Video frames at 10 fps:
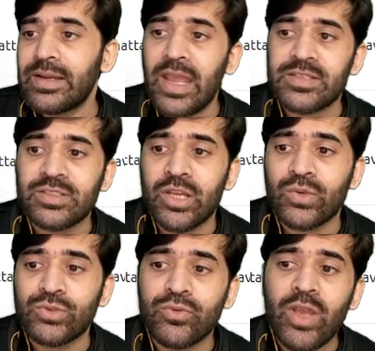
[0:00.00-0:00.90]
Attack
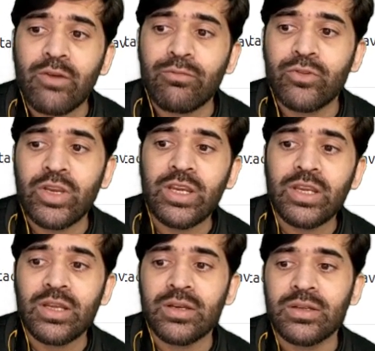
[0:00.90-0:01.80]
scenario. So we have
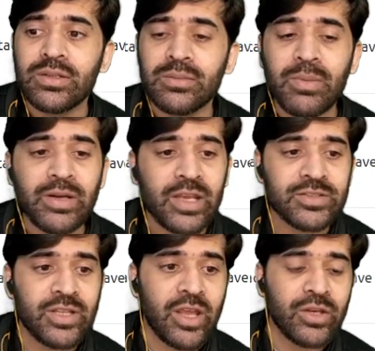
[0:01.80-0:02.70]
three attack
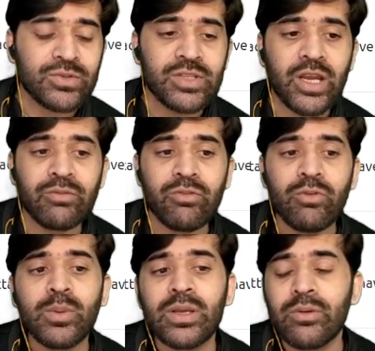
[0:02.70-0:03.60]
scenarios that we
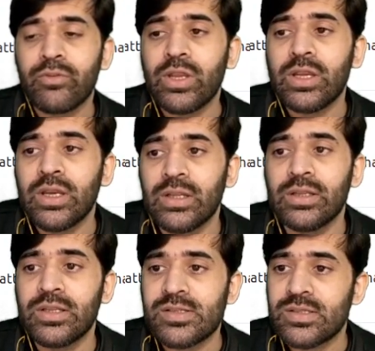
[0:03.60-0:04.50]
will be covering
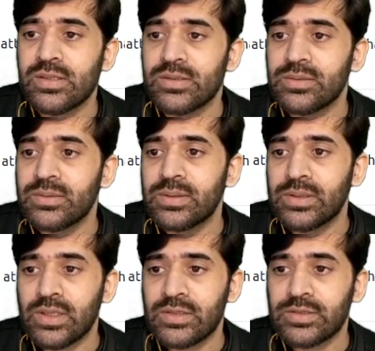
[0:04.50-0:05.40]
in this
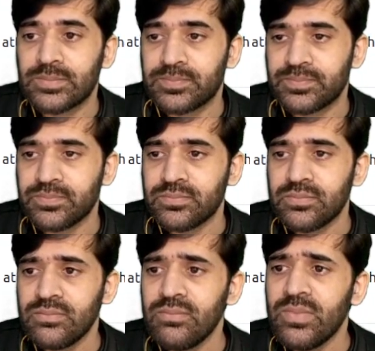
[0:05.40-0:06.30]
task.
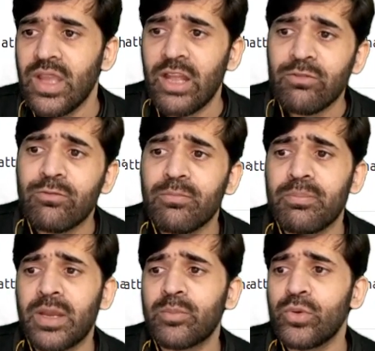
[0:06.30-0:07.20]
Elf
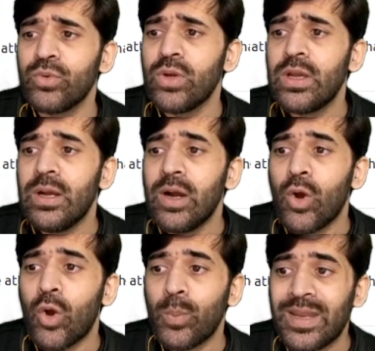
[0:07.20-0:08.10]
McBlue
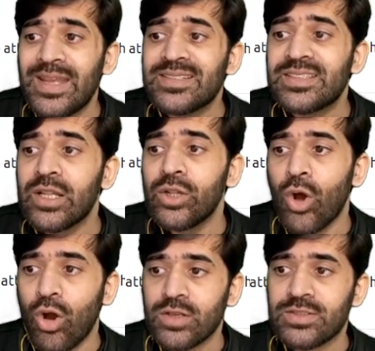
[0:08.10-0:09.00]
obtains
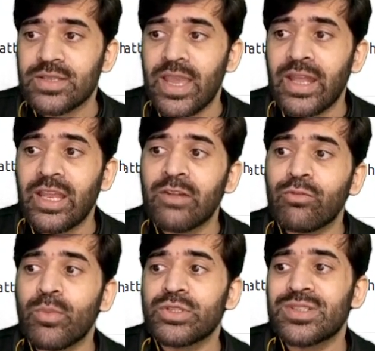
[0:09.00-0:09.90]
logs and
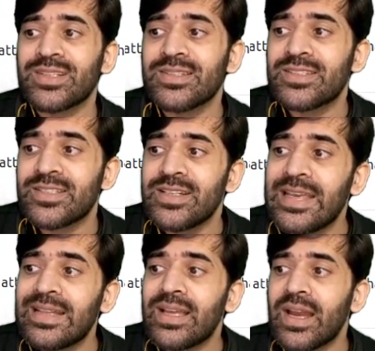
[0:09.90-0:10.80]
information
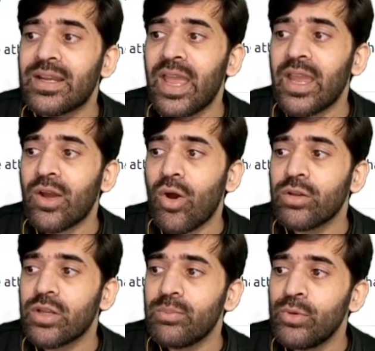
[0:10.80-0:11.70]
concerning the attack
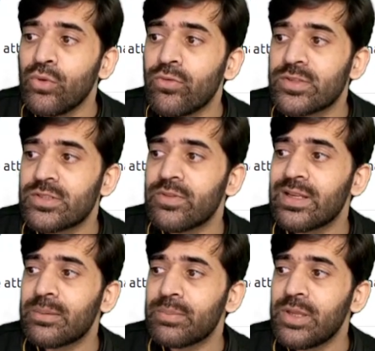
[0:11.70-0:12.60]
on the Blue
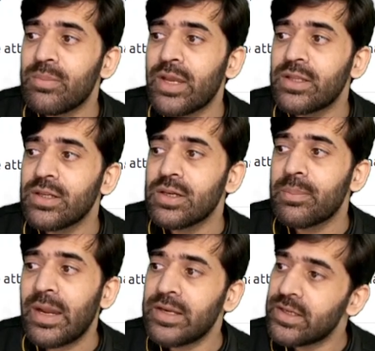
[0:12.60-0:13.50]
Festival Company by the
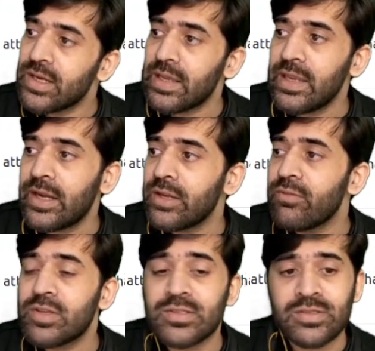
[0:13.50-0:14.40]
bandit Yeti,
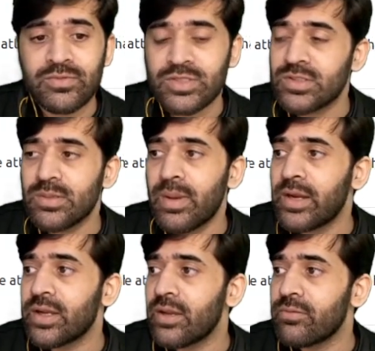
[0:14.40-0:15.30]
which is the
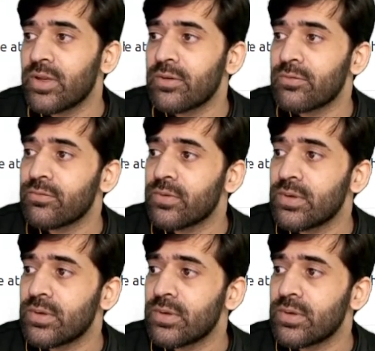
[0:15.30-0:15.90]
bad guy we have